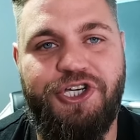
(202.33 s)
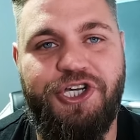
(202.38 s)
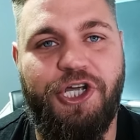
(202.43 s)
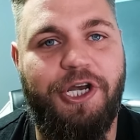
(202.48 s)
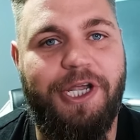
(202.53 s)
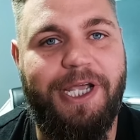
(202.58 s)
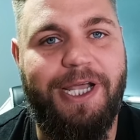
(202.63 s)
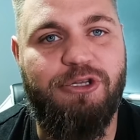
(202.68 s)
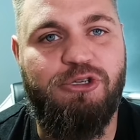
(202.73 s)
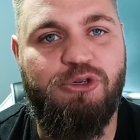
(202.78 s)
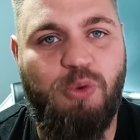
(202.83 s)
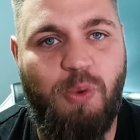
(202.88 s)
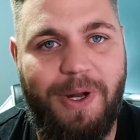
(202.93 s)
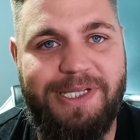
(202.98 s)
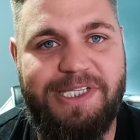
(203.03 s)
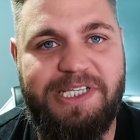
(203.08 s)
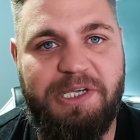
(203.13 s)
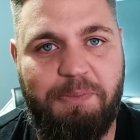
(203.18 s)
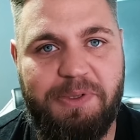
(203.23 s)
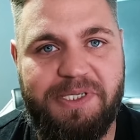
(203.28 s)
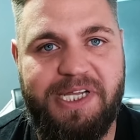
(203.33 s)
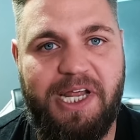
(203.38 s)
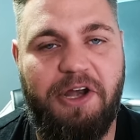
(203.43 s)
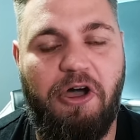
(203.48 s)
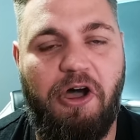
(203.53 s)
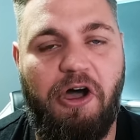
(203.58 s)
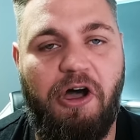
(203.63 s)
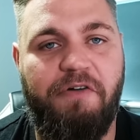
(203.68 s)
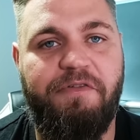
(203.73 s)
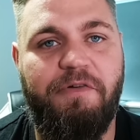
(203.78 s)
You're going to get
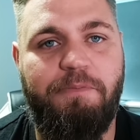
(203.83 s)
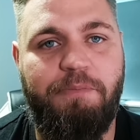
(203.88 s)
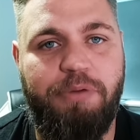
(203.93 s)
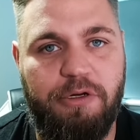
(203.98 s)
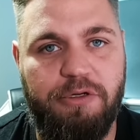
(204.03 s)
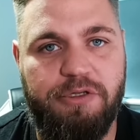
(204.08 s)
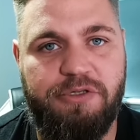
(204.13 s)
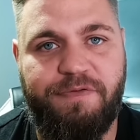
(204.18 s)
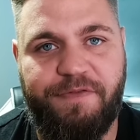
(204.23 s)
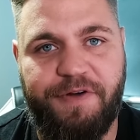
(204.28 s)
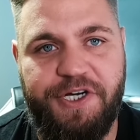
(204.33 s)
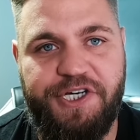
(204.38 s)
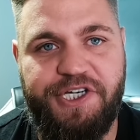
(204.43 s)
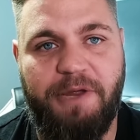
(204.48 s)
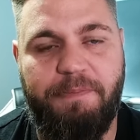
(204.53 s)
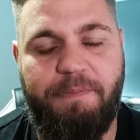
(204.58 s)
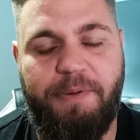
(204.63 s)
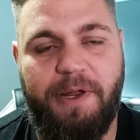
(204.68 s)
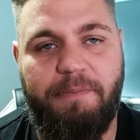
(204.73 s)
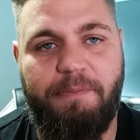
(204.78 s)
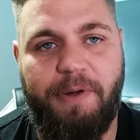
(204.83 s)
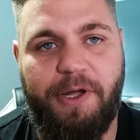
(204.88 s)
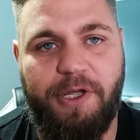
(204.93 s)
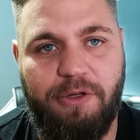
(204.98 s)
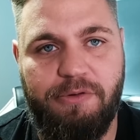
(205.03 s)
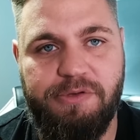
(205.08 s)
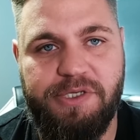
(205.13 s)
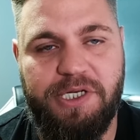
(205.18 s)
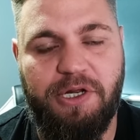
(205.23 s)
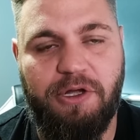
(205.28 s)
20% off plus free shipping by
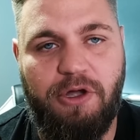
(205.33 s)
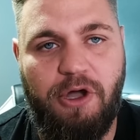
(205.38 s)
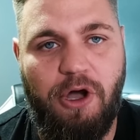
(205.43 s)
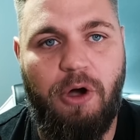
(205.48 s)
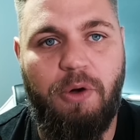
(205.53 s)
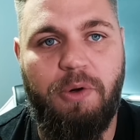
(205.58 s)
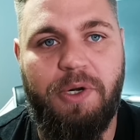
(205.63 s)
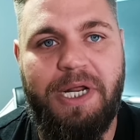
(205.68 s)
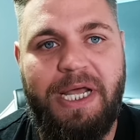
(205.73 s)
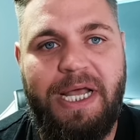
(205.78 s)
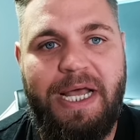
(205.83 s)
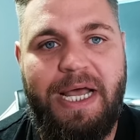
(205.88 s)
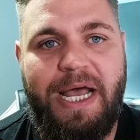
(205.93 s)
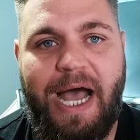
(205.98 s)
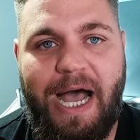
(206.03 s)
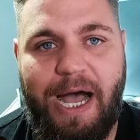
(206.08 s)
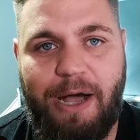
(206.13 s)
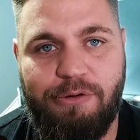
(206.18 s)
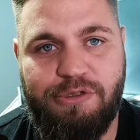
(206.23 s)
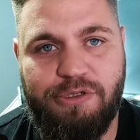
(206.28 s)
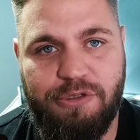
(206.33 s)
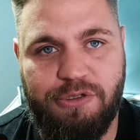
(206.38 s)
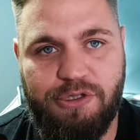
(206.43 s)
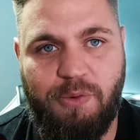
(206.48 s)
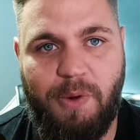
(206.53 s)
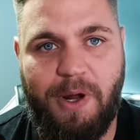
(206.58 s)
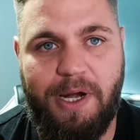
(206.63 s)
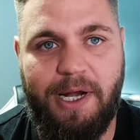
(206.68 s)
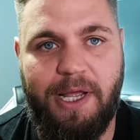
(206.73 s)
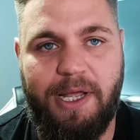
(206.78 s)
using the code
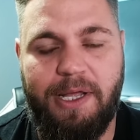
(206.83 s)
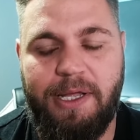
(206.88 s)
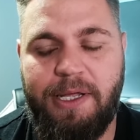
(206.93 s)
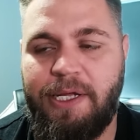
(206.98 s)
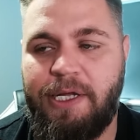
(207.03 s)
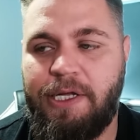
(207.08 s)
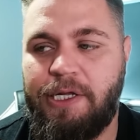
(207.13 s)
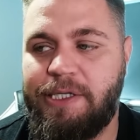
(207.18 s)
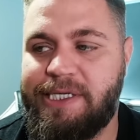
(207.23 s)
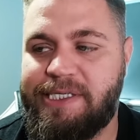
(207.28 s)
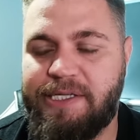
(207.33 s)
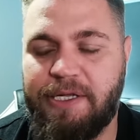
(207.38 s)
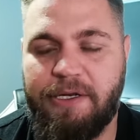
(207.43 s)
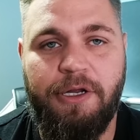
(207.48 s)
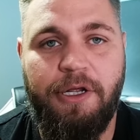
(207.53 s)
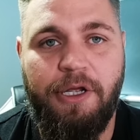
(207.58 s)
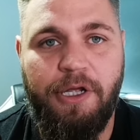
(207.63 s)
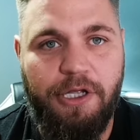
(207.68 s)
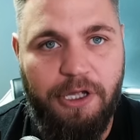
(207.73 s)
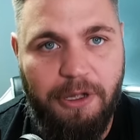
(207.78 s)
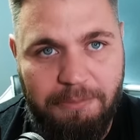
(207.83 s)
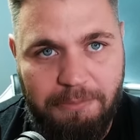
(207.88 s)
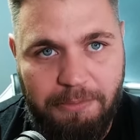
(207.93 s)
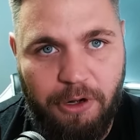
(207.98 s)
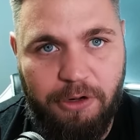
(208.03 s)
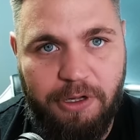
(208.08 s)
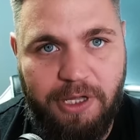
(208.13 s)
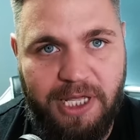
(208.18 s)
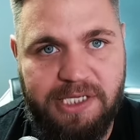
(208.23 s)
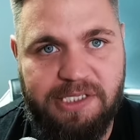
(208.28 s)
Howson20. Listen, your
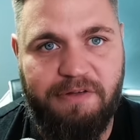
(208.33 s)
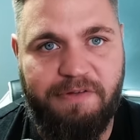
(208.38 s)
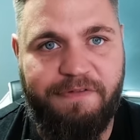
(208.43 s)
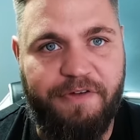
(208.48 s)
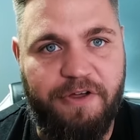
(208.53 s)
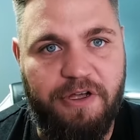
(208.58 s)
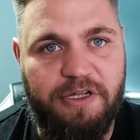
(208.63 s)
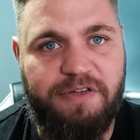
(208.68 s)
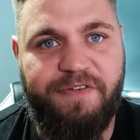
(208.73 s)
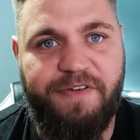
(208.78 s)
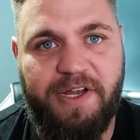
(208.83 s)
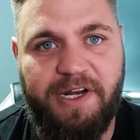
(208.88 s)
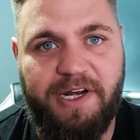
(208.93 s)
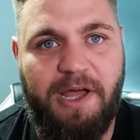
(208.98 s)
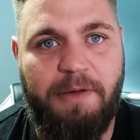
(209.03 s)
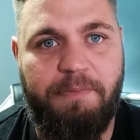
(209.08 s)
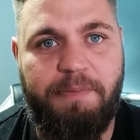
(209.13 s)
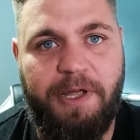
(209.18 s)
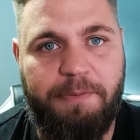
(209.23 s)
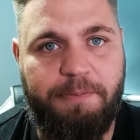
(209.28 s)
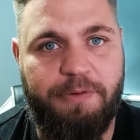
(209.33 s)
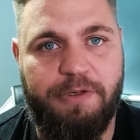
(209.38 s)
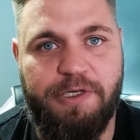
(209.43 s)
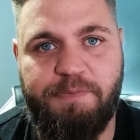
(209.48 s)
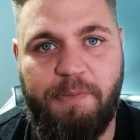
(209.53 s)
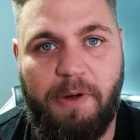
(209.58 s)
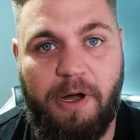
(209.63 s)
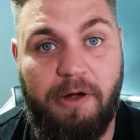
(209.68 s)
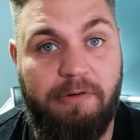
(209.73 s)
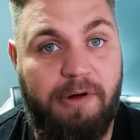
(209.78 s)
mug is the first thing that people
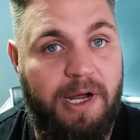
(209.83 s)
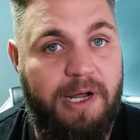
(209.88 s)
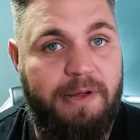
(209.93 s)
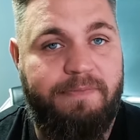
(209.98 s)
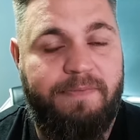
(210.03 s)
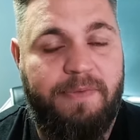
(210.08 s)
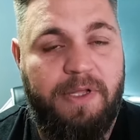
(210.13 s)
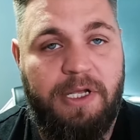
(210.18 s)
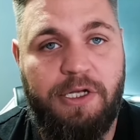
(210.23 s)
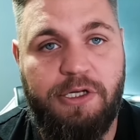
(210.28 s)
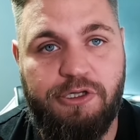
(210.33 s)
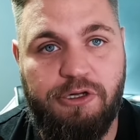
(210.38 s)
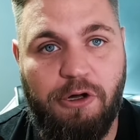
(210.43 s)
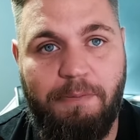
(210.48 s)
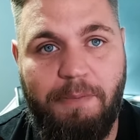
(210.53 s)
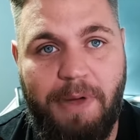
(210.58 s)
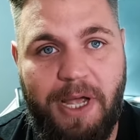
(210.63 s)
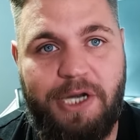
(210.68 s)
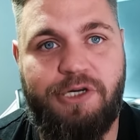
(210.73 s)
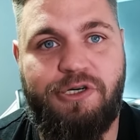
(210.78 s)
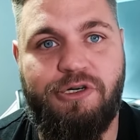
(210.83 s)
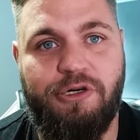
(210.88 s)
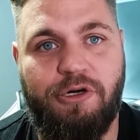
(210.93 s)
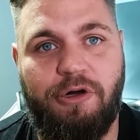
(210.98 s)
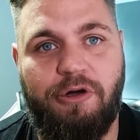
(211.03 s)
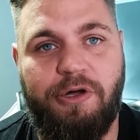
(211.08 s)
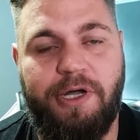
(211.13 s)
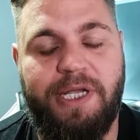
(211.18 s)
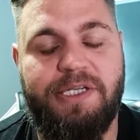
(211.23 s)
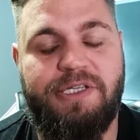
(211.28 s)
spot, right? So make
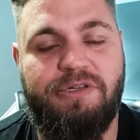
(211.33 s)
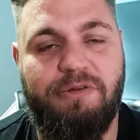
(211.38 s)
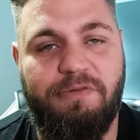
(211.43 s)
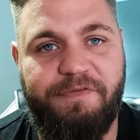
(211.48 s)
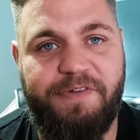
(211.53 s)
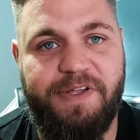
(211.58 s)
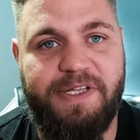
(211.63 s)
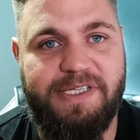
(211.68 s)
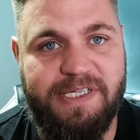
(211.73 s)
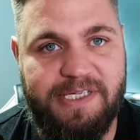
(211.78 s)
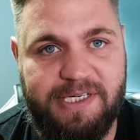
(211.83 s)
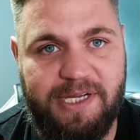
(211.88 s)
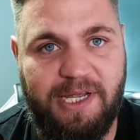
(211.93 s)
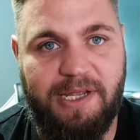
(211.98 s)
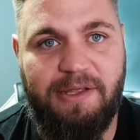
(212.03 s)
sure it's something to see